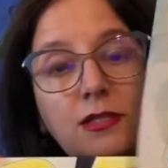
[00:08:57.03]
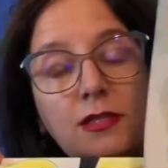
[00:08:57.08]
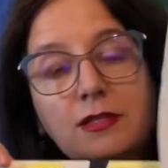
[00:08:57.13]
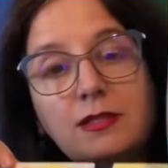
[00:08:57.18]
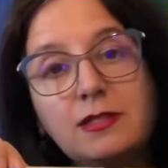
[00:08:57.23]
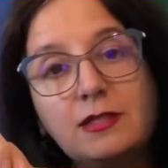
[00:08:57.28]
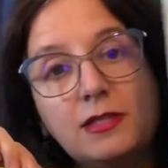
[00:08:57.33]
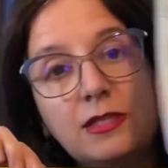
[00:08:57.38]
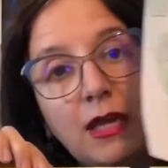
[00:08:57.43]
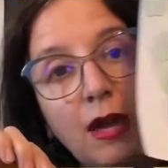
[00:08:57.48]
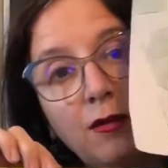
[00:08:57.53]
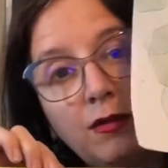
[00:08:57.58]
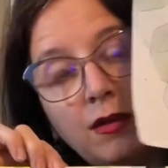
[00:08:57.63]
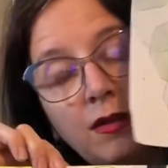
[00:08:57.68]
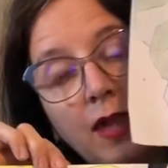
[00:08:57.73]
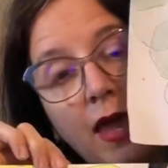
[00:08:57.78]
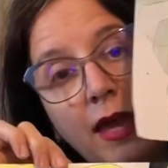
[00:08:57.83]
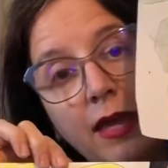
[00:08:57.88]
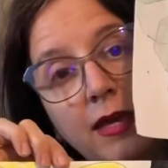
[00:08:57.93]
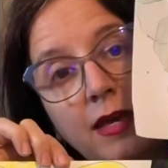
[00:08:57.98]
See how you
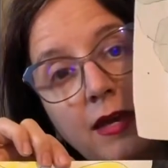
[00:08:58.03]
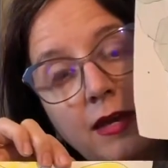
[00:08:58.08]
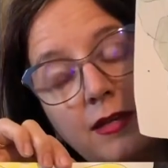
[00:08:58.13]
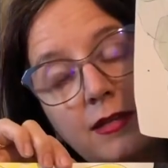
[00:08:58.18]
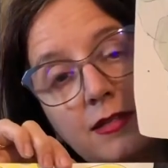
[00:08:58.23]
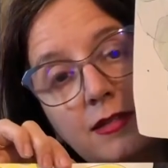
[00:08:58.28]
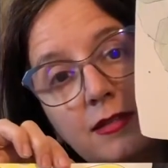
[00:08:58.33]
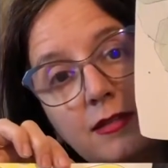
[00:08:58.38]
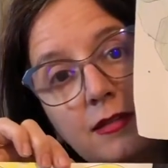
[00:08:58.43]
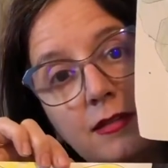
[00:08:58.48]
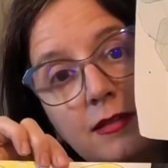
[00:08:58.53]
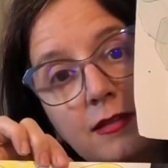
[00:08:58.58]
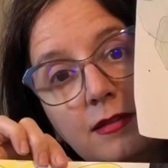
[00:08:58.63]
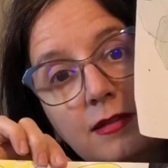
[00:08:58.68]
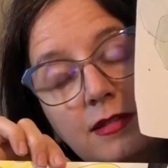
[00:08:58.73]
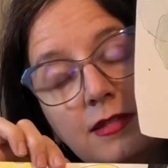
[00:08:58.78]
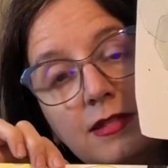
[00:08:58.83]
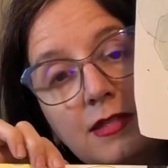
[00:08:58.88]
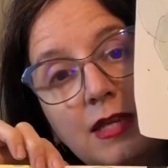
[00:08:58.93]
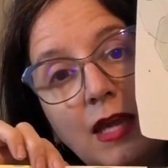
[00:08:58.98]
like it.
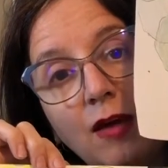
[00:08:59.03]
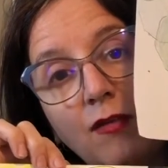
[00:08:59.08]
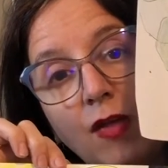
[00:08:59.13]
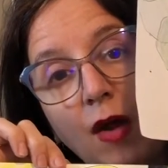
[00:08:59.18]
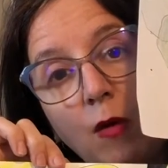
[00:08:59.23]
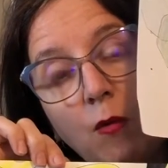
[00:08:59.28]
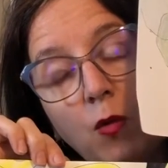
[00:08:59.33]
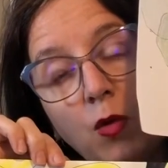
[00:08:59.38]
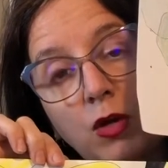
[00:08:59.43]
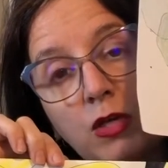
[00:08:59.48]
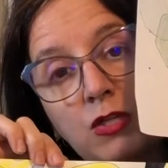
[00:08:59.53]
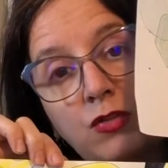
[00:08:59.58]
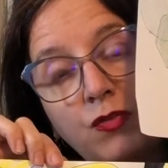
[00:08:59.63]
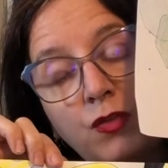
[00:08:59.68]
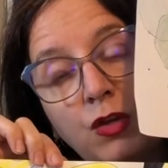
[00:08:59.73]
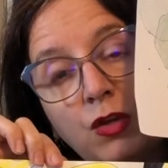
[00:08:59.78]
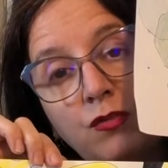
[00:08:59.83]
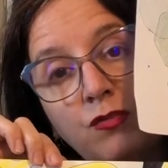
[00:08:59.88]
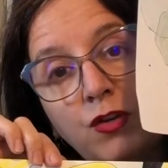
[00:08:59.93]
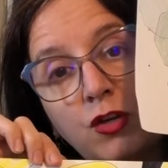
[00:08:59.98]
See how that works for
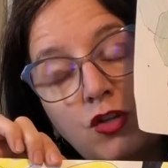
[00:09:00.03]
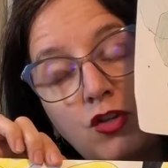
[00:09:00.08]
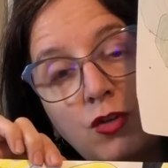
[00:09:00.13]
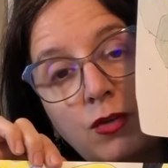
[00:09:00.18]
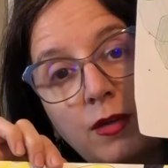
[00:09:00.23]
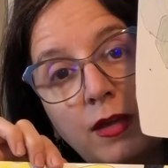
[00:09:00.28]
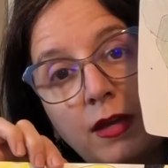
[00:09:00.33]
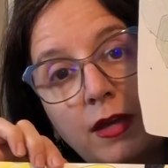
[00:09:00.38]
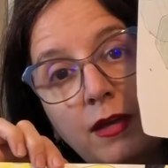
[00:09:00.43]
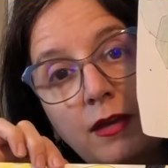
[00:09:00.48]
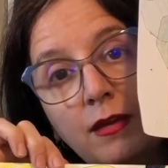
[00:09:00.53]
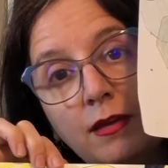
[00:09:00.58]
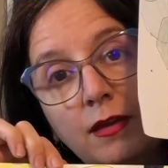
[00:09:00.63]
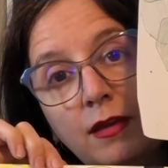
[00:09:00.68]
you visually.